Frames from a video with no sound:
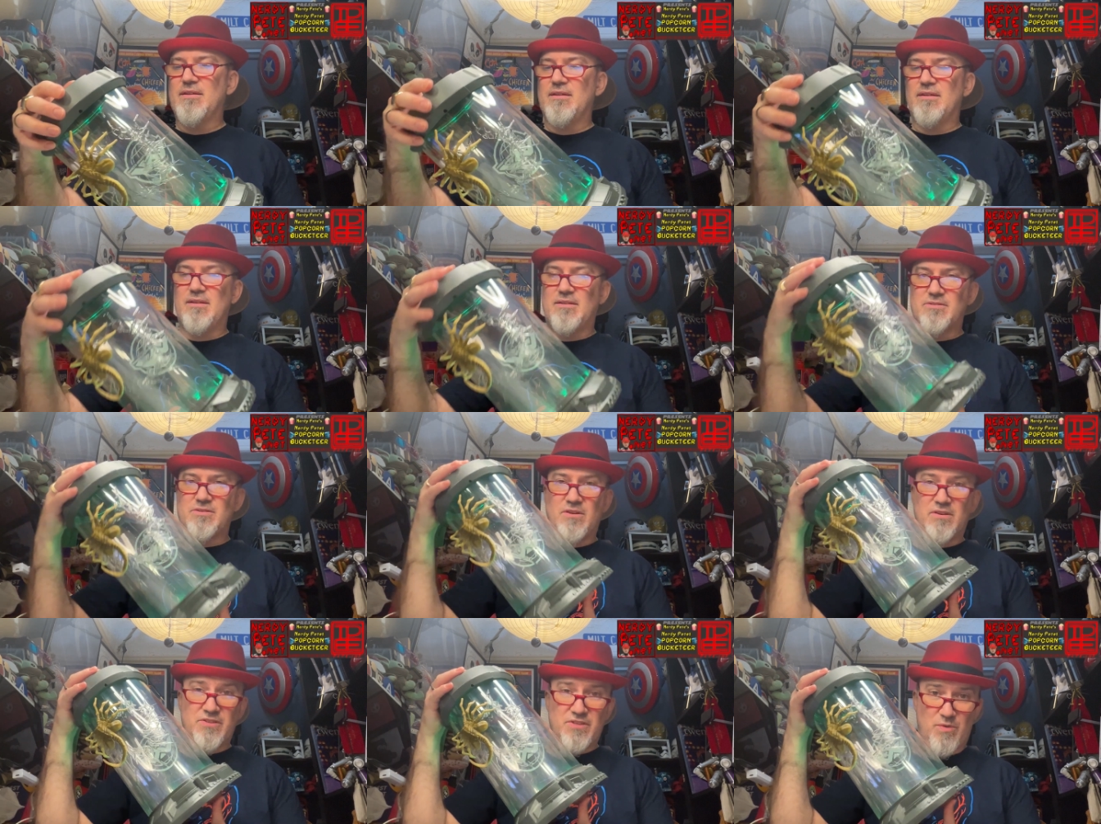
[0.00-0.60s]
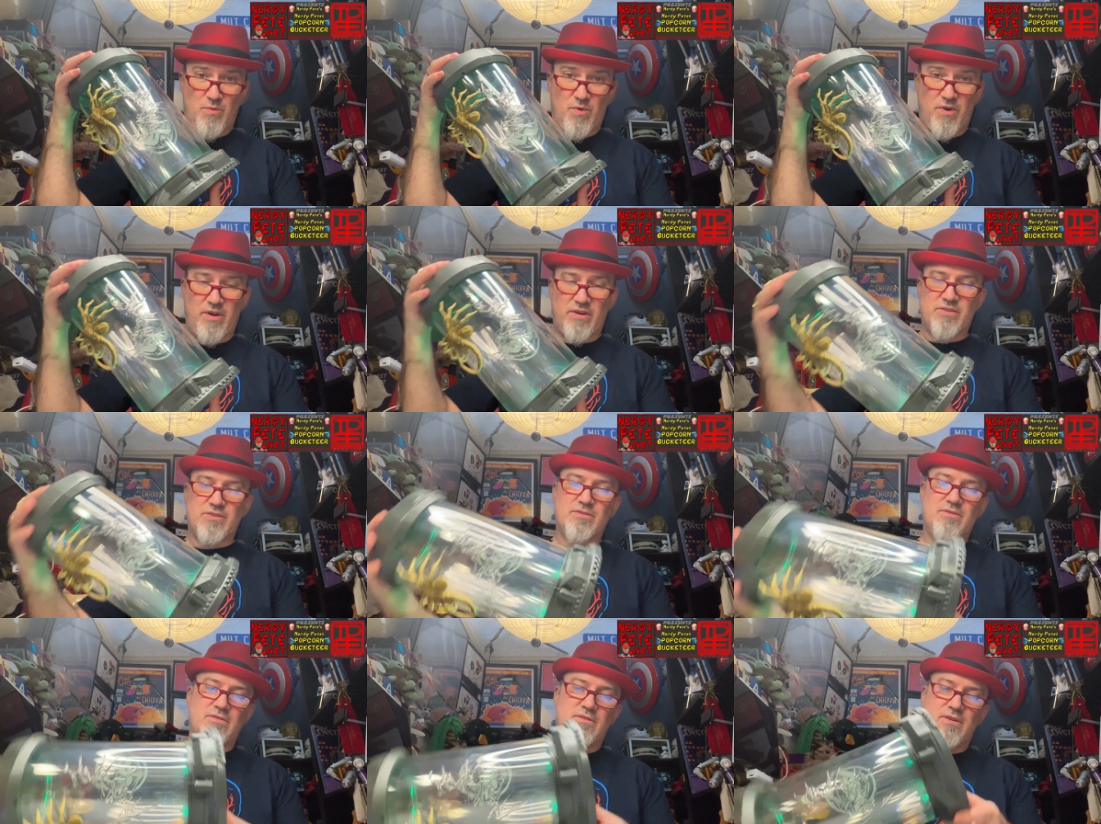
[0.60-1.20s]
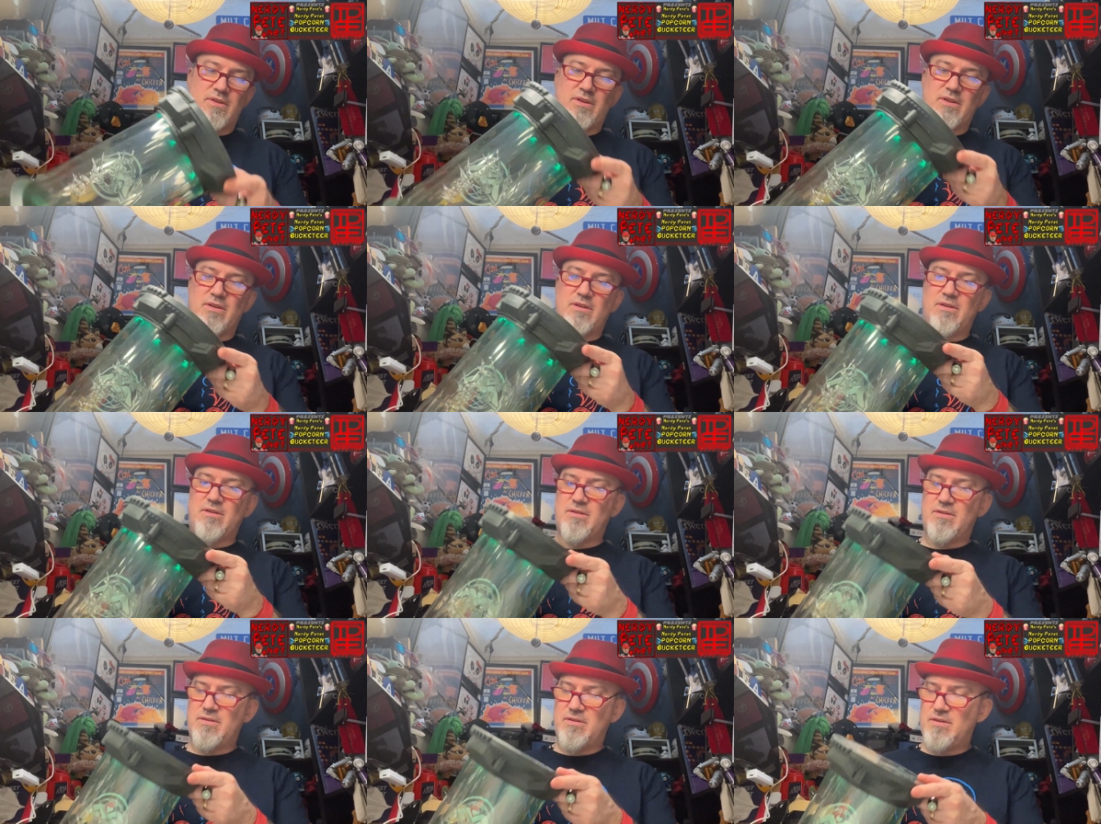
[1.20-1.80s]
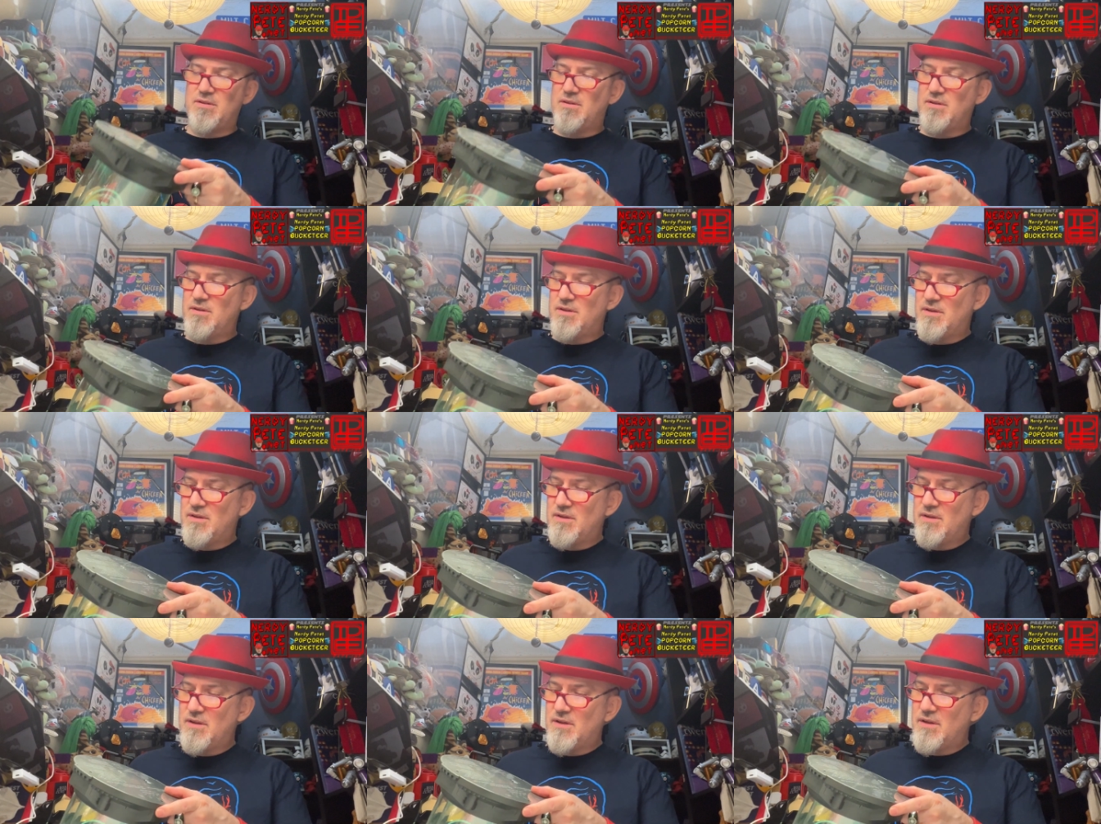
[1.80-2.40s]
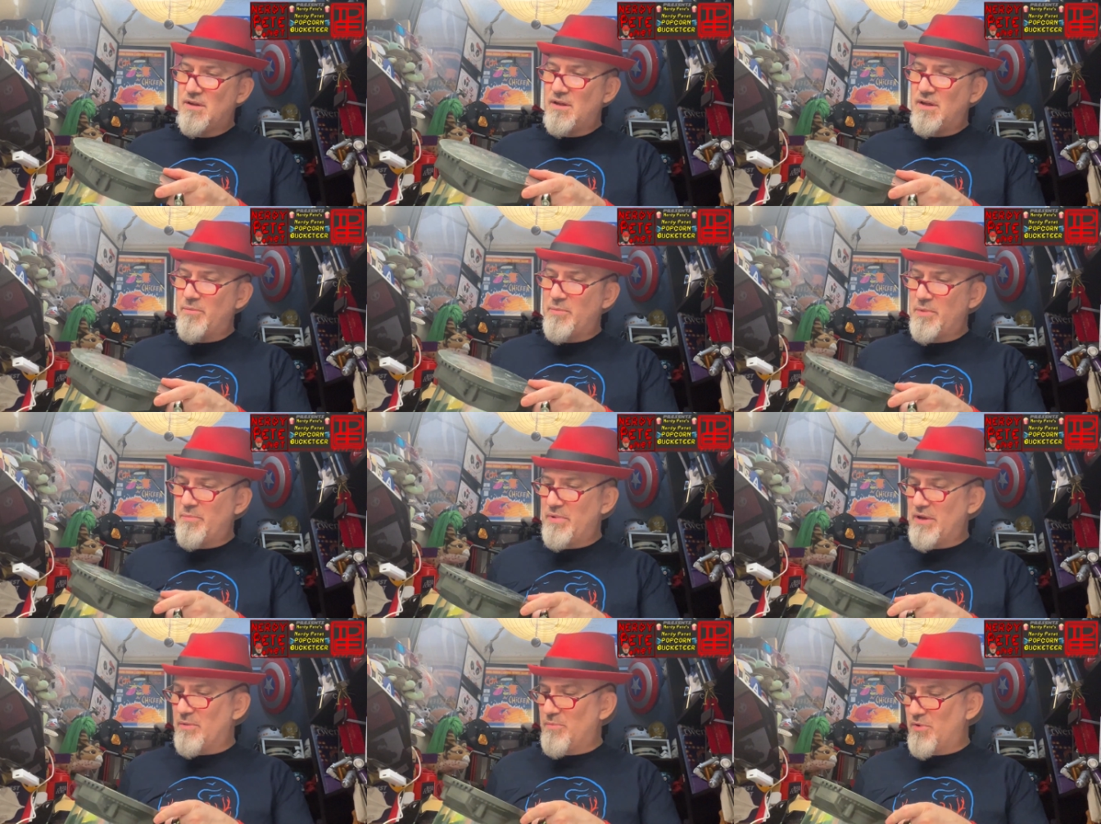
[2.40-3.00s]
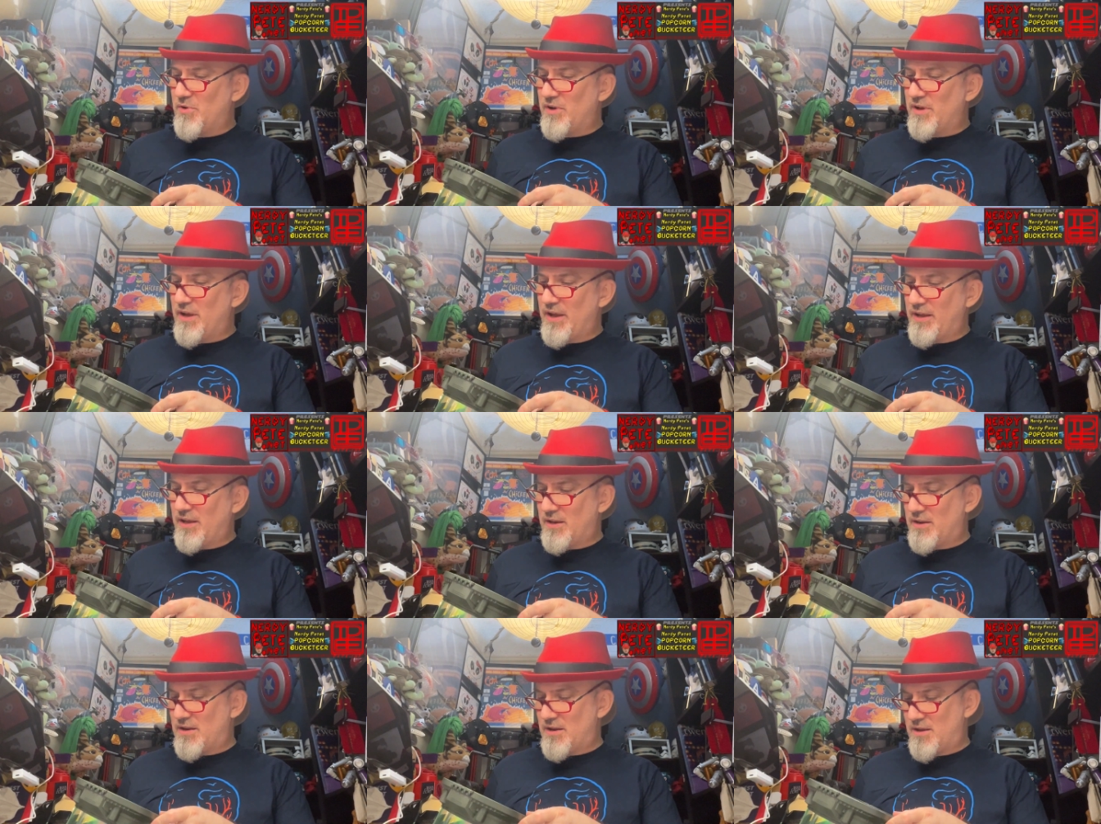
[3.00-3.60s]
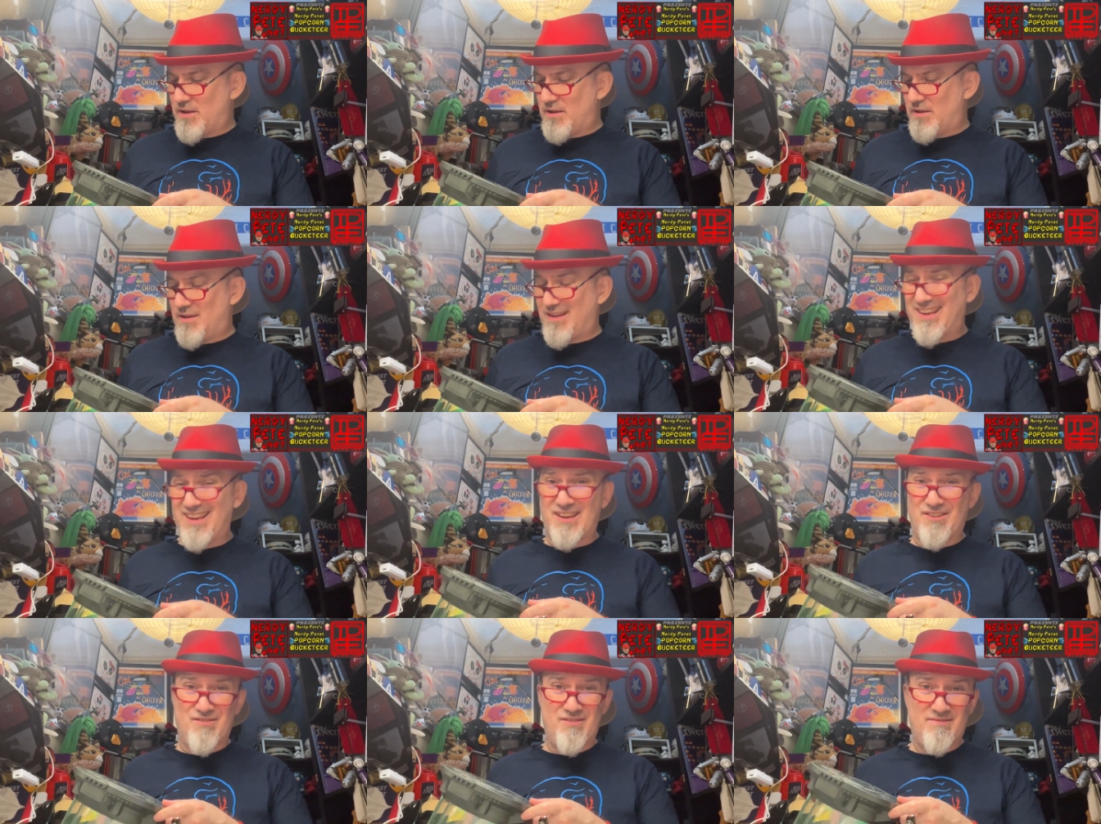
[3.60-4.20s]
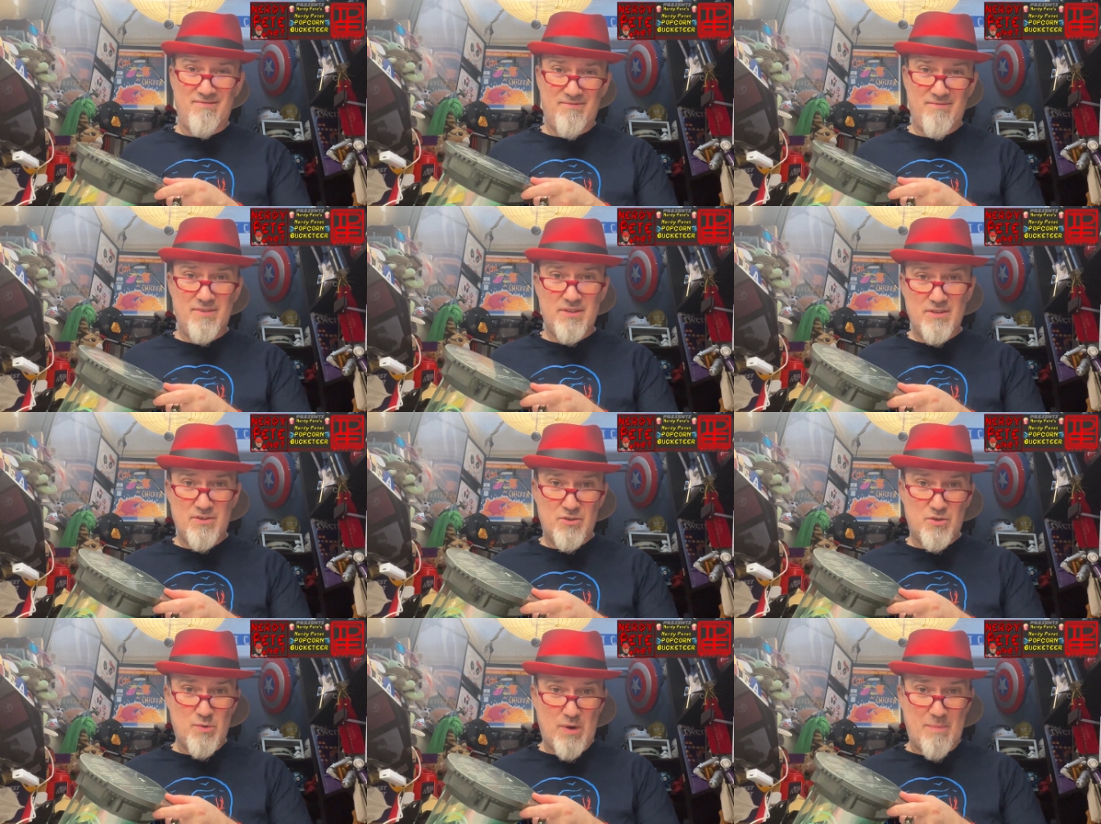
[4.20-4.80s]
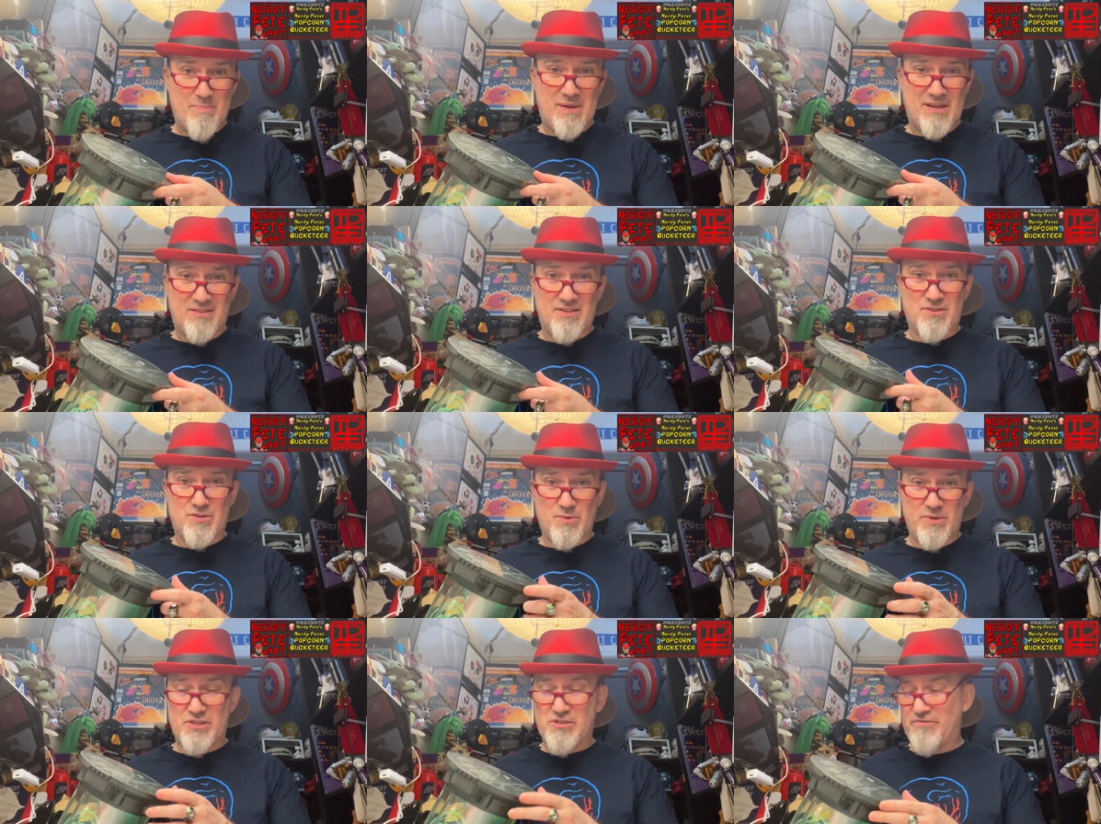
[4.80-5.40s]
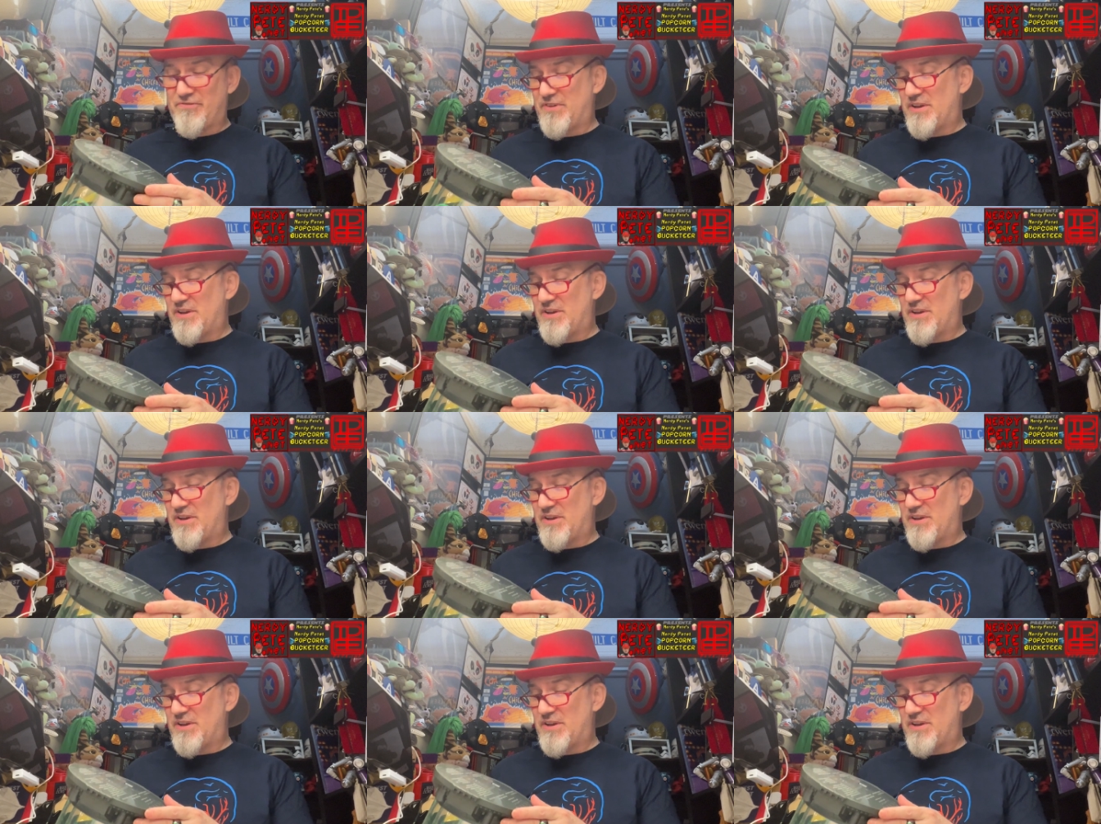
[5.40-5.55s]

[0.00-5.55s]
As long as it works, and I'm a big boy, I can swap out the switch if I